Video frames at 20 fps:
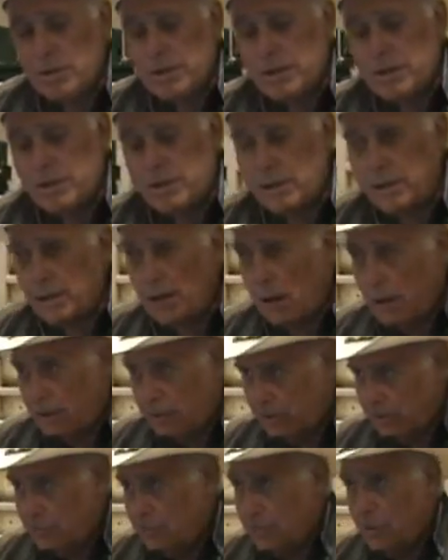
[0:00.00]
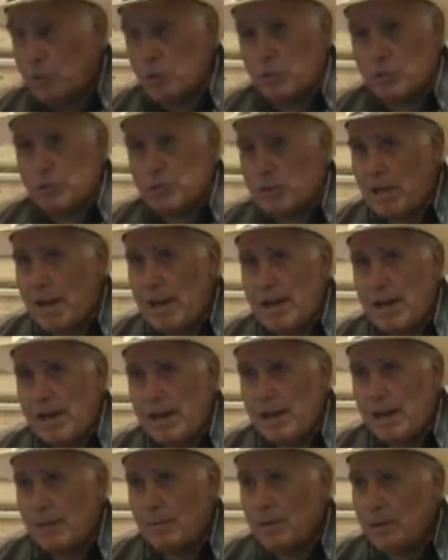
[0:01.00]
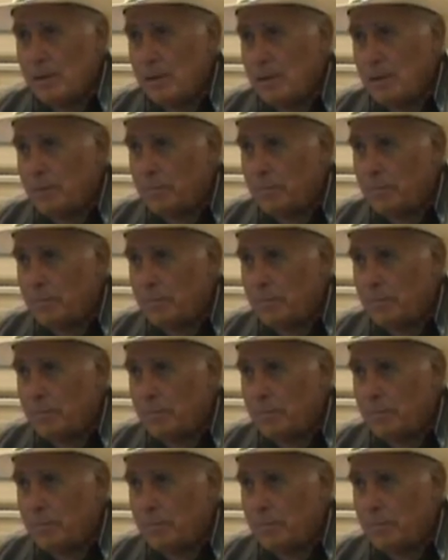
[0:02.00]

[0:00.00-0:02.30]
in our country who are standing up,